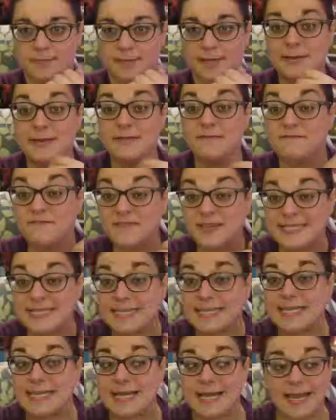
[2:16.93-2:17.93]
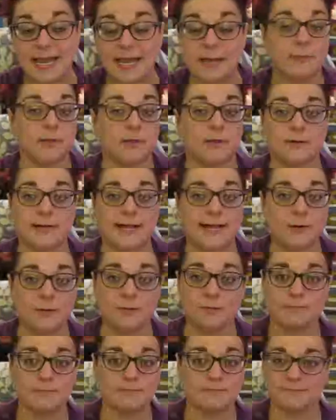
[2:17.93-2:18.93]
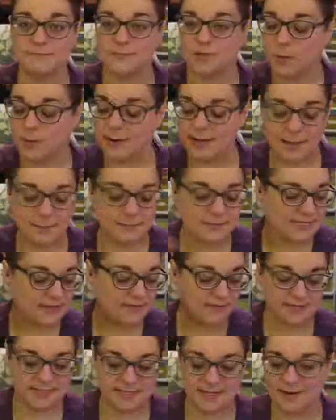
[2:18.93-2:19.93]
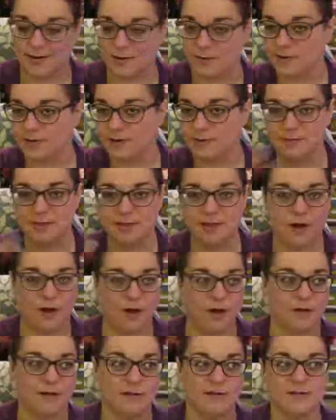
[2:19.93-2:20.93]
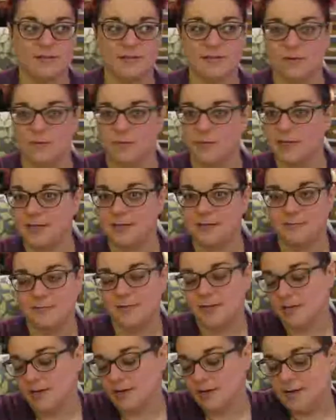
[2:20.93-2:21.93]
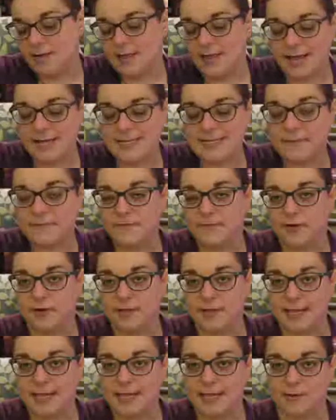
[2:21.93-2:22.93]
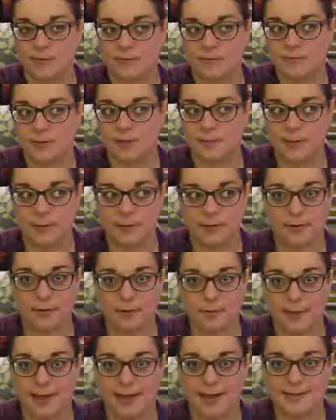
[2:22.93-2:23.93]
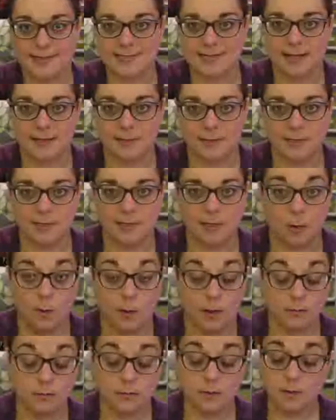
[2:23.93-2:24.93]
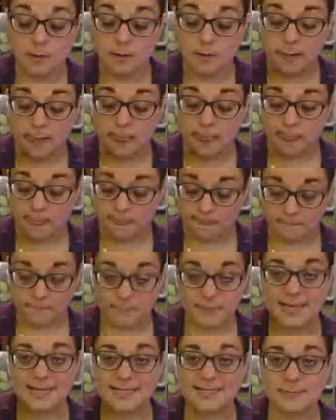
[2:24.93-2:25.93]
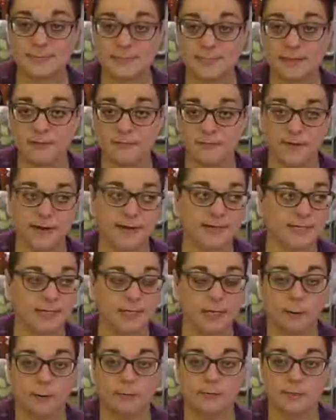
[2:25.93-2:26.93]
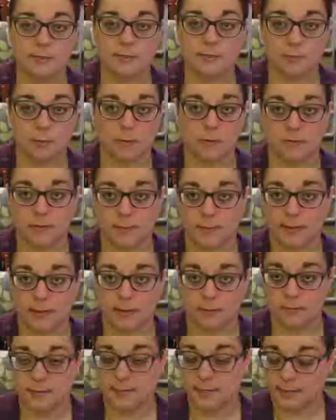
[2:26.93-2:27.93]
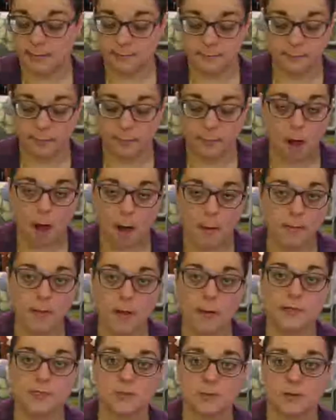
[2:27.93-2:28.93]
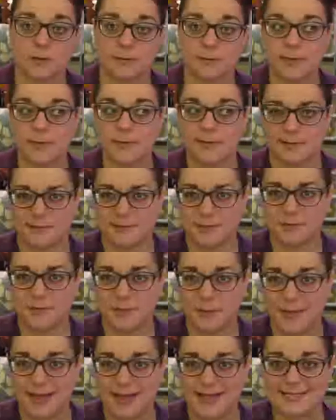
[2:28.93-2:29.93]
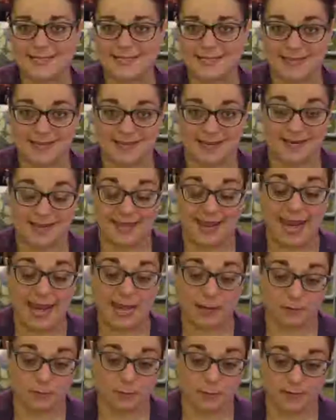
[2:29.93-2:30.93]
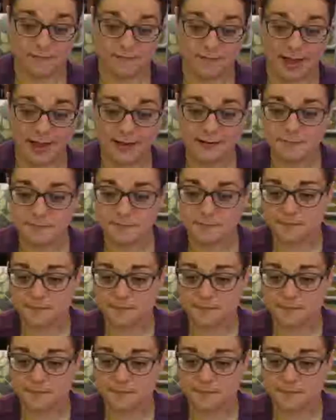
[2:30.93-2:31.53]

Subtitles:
I mean, physically I am alone. Nobody comes to visit, nobody really calls, nobody, except for, like, you know, the people that are paid to help me go out, because I'm so afraid to go out into this world on my own, and I probably always will be, but I'm doing the best that I can with what I've got.